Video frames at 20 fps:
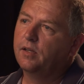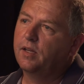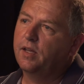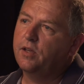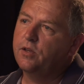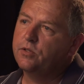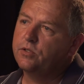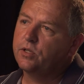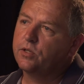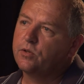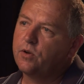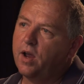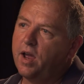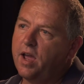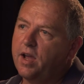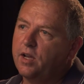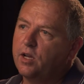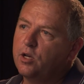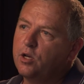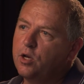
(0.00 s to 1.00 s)
they used to
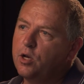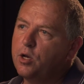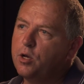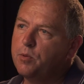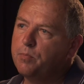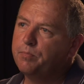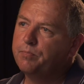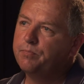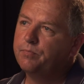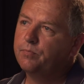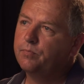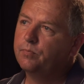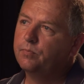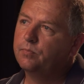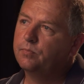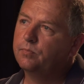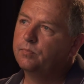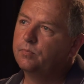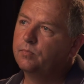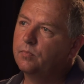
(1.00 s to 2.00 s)
track them
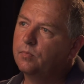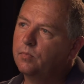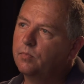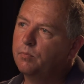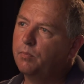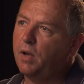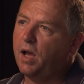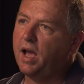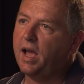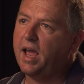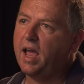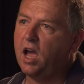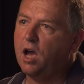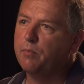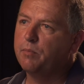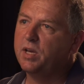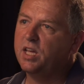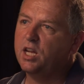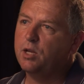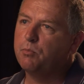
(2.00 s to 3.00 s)
by
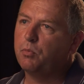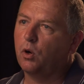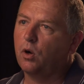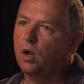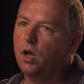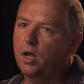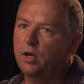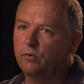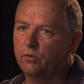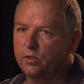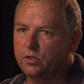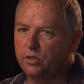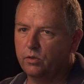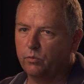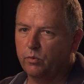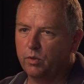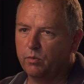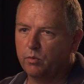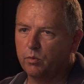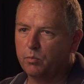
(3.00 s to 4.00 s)
how many per hundreds
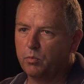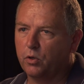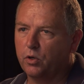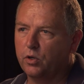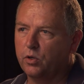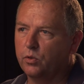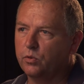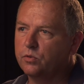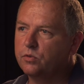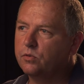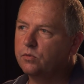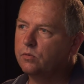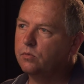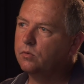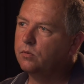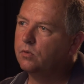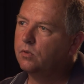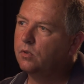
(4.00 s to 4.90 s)
that we would produce.